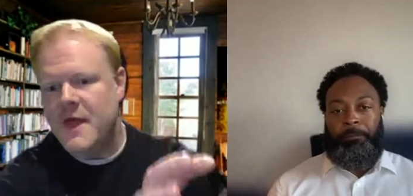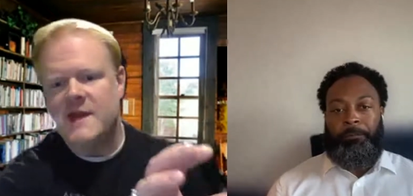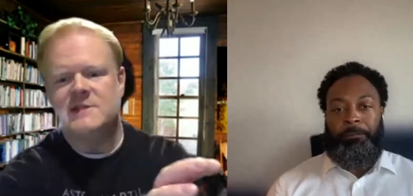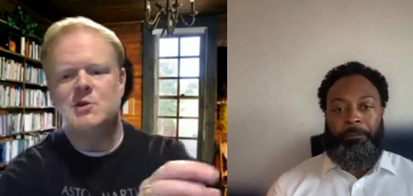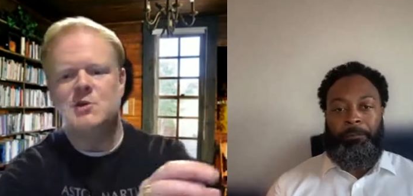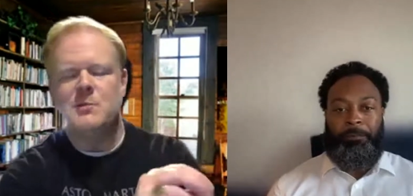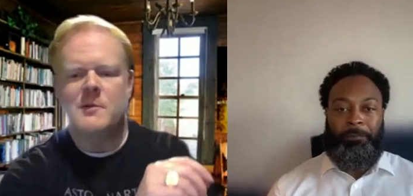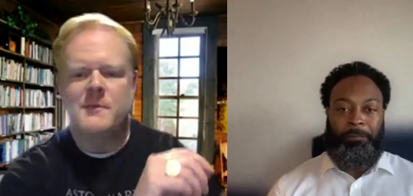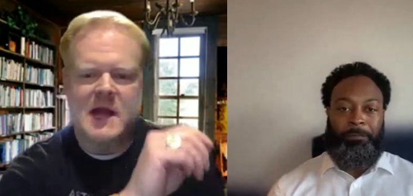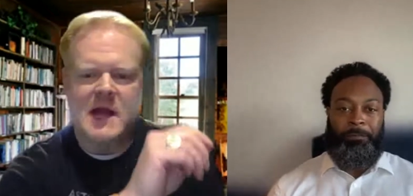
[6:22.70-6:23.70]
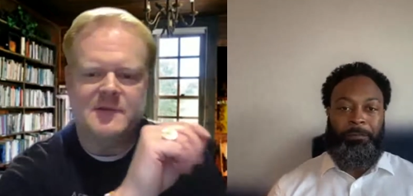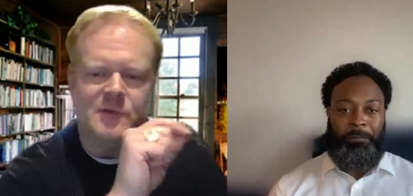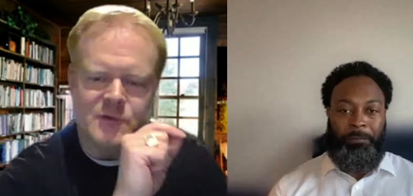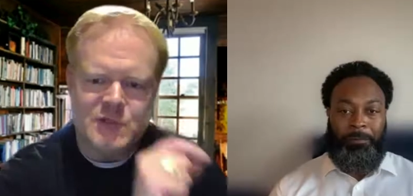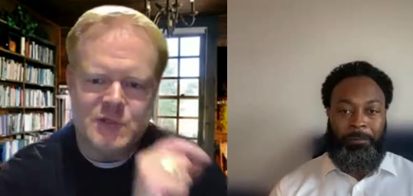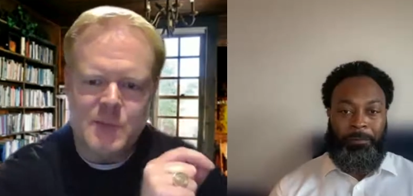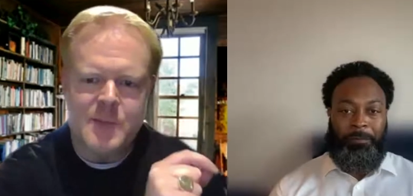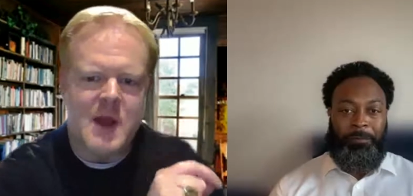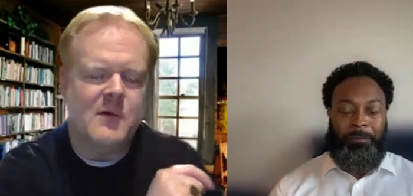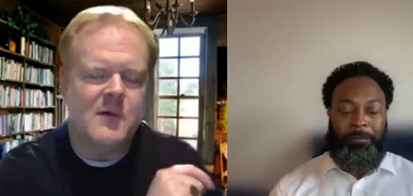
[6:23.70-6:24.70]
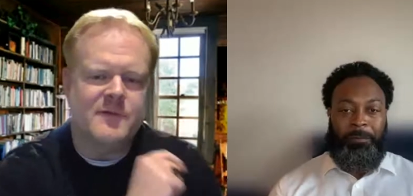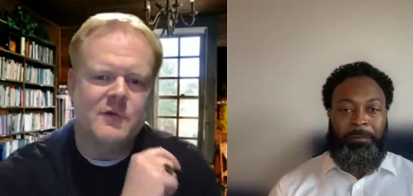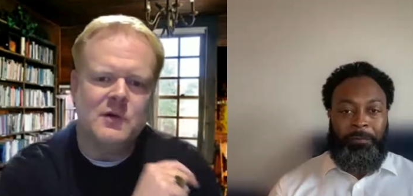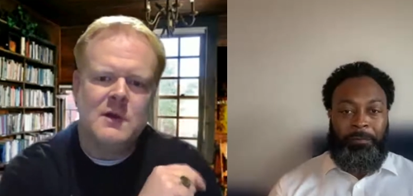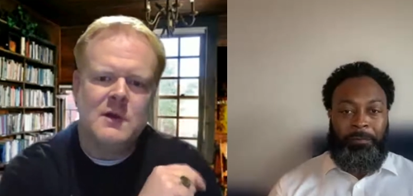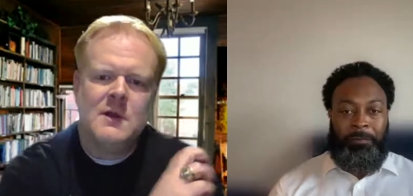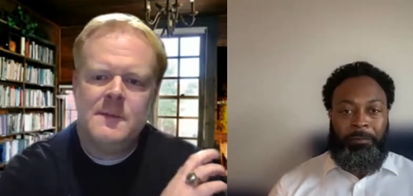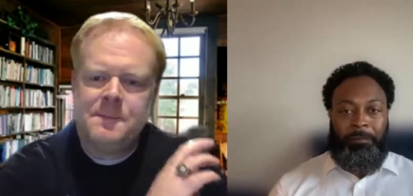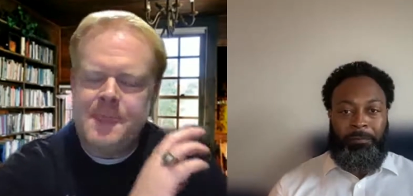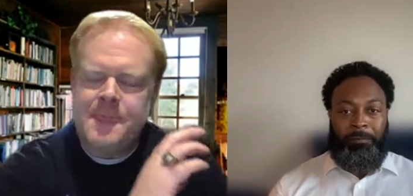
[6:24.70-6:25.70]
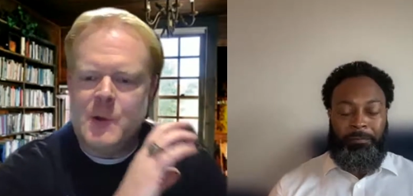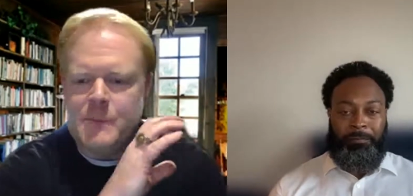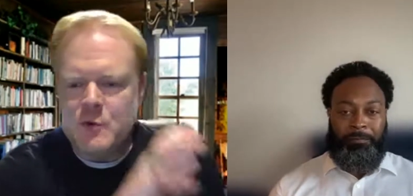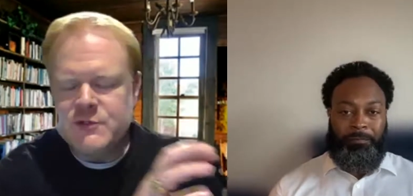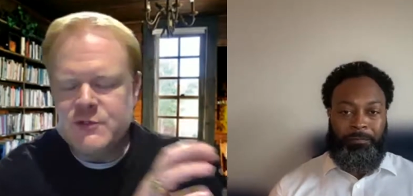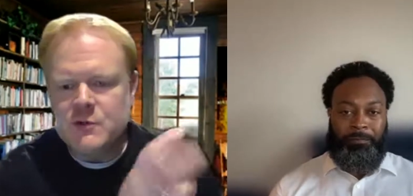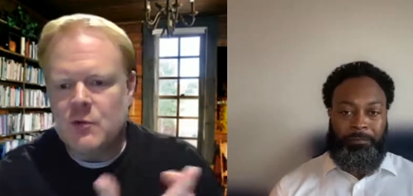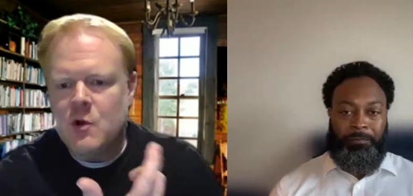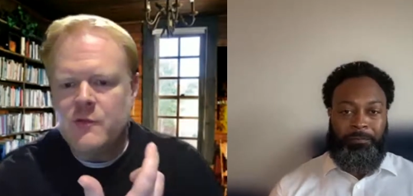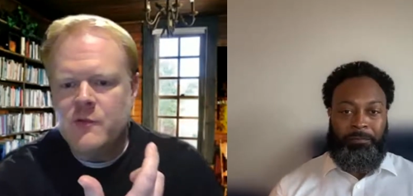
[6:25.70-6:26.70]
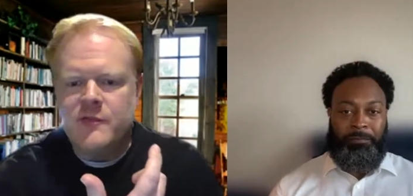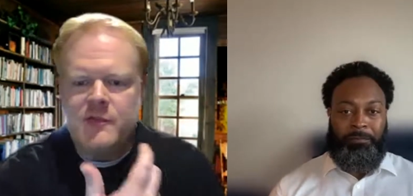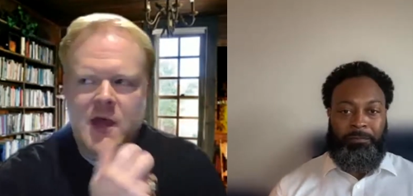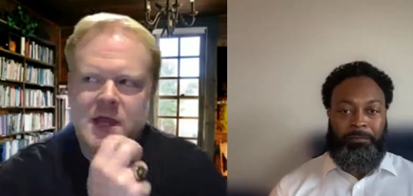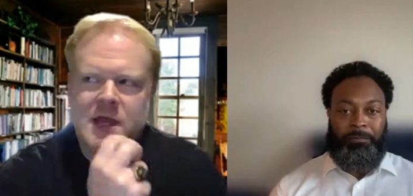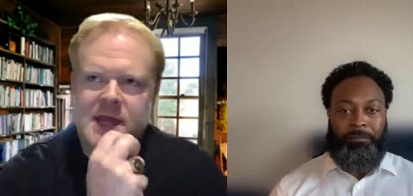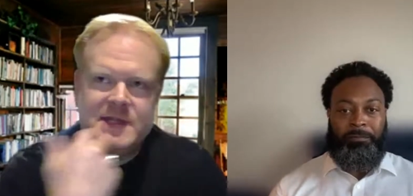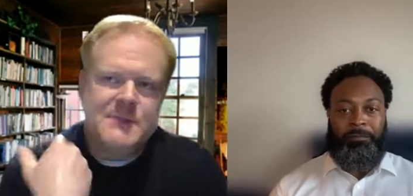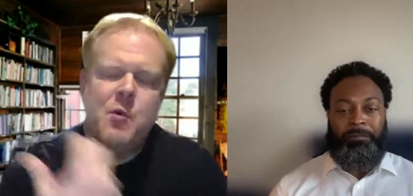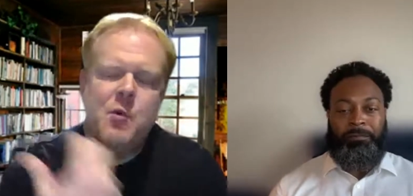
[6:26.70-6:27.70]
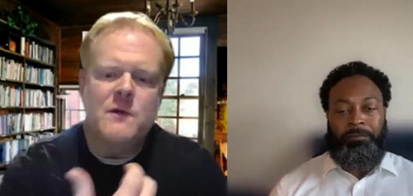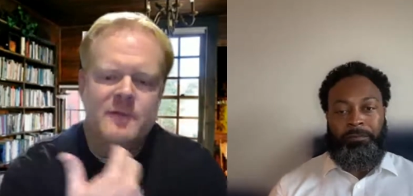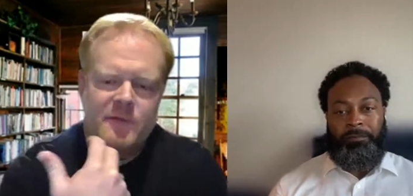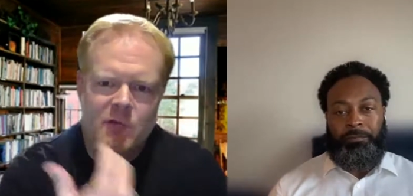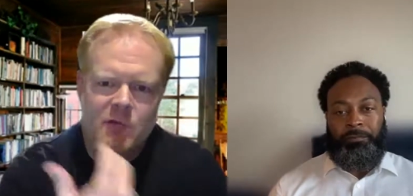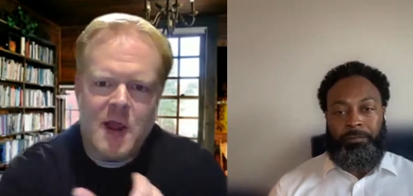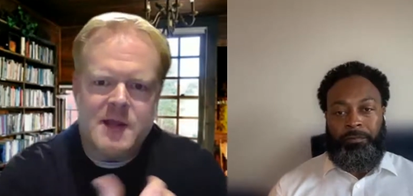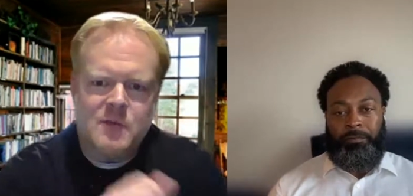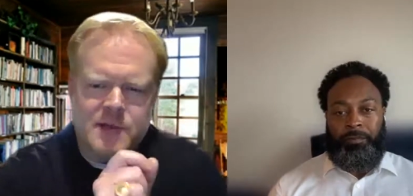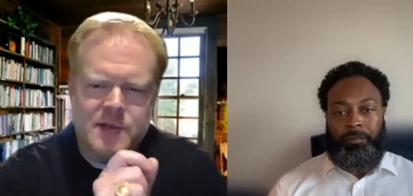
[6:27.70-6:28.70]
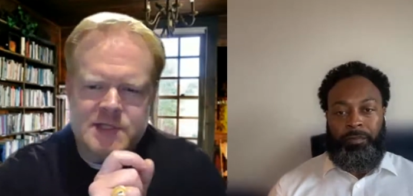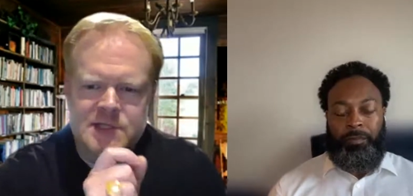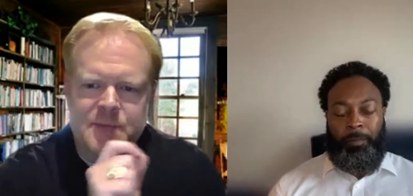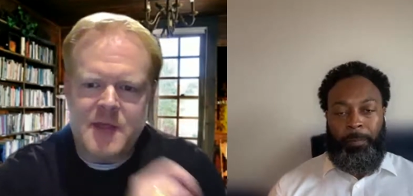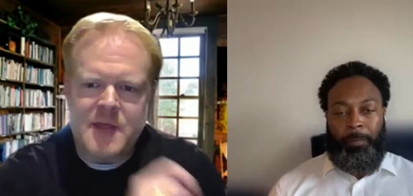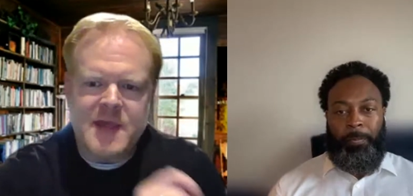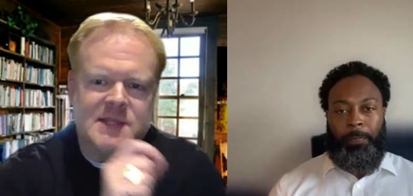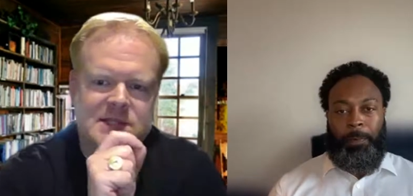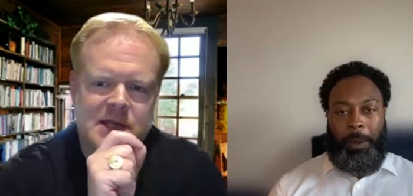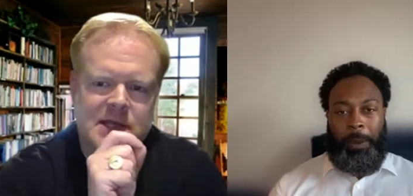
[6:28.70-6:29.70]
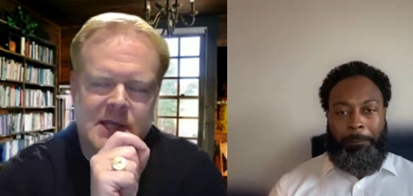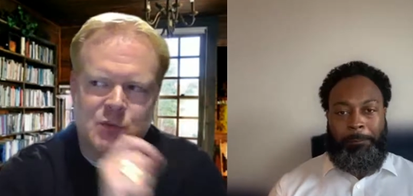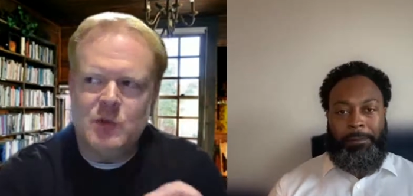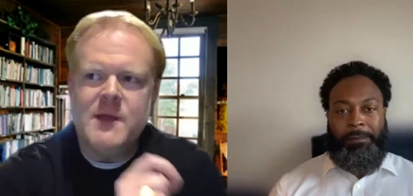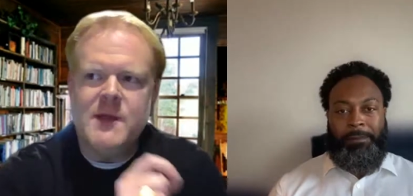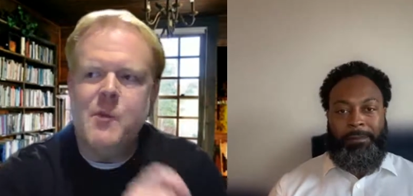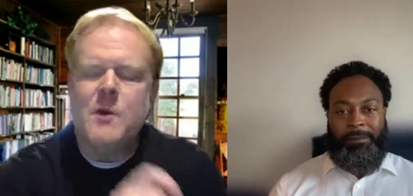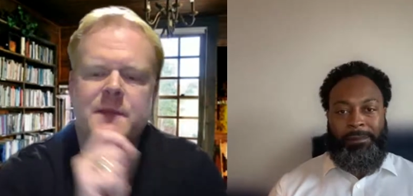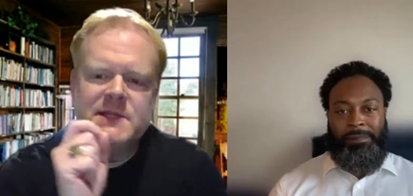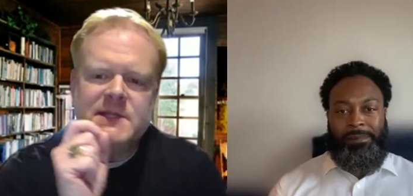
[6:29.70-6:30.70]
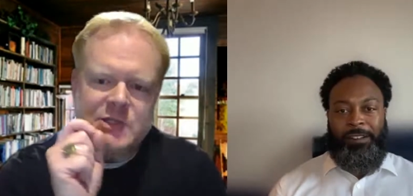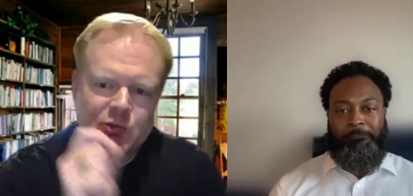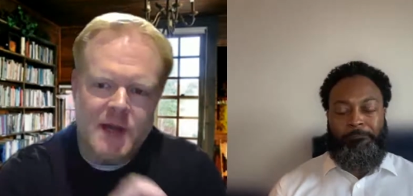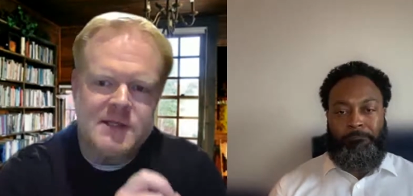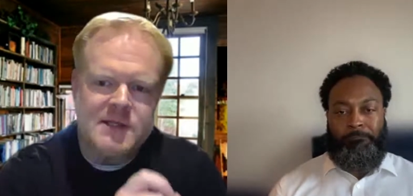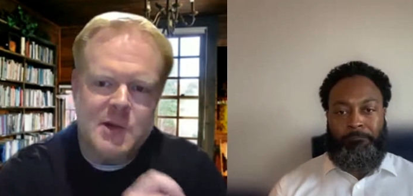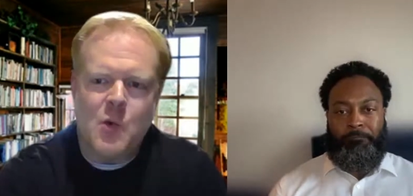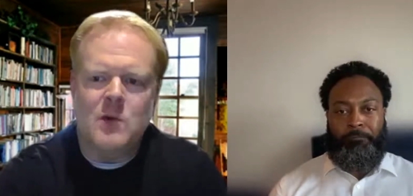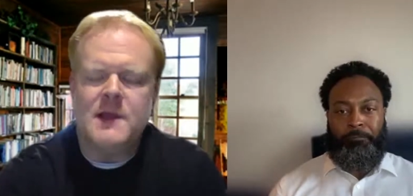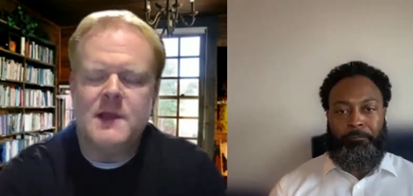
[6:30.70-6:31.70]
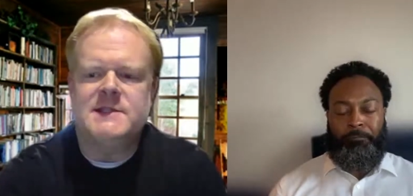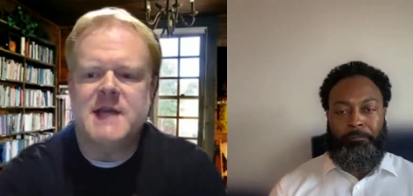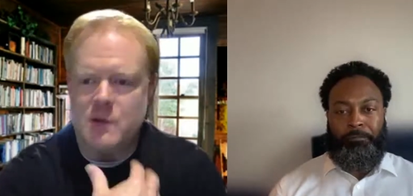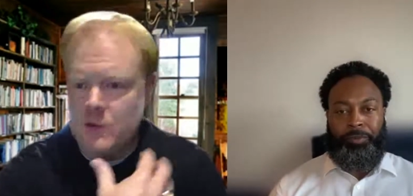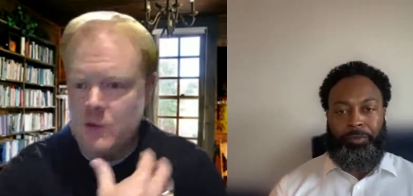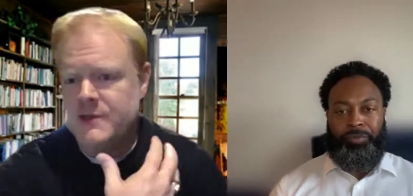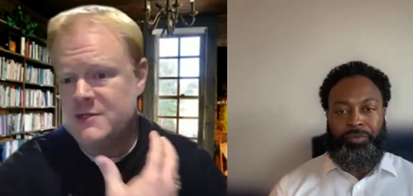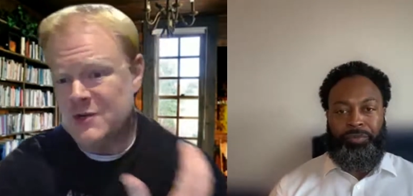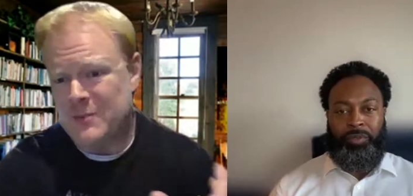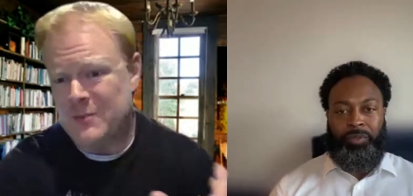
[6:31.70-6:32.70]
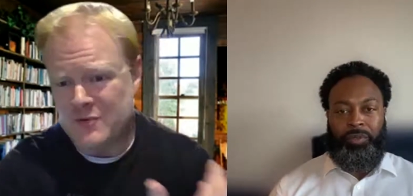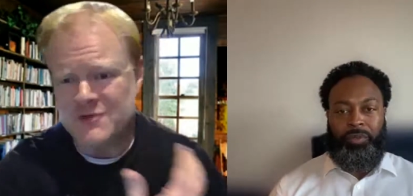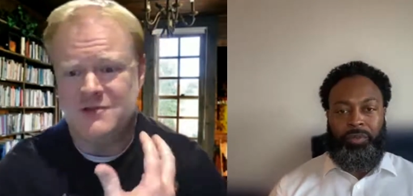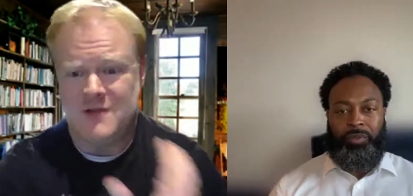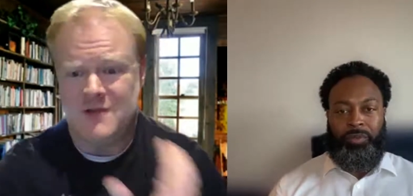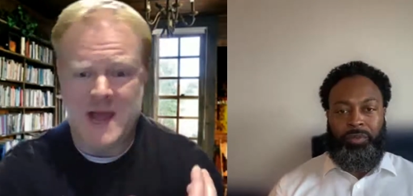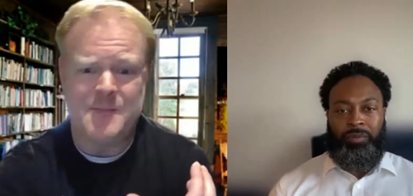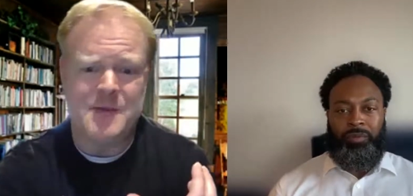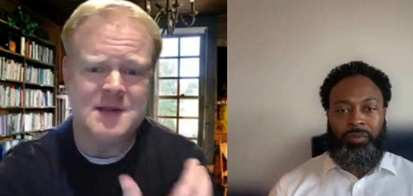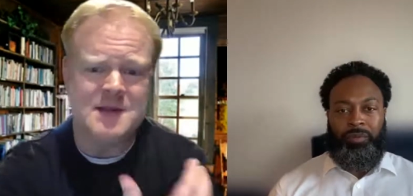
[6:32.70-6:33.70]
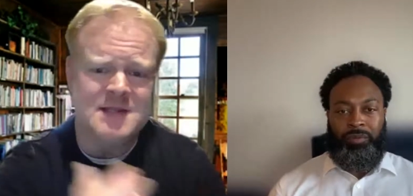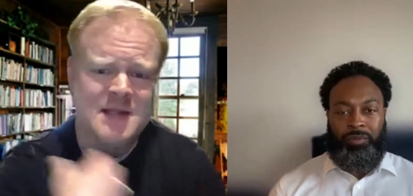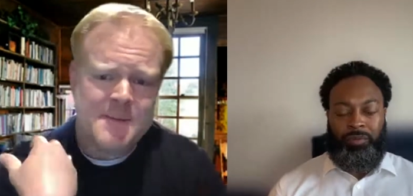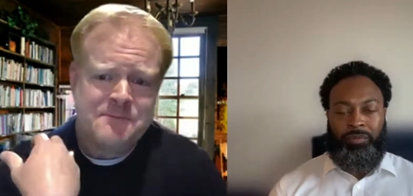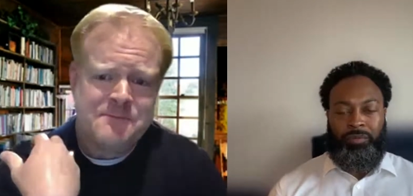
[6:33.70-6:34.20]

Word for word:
Speaker 1: That is super impactful, super powerful. You know, personal growth it's important for a variety of reasons, but I think it's it's really important because it directly correlates not only to your personal happiness,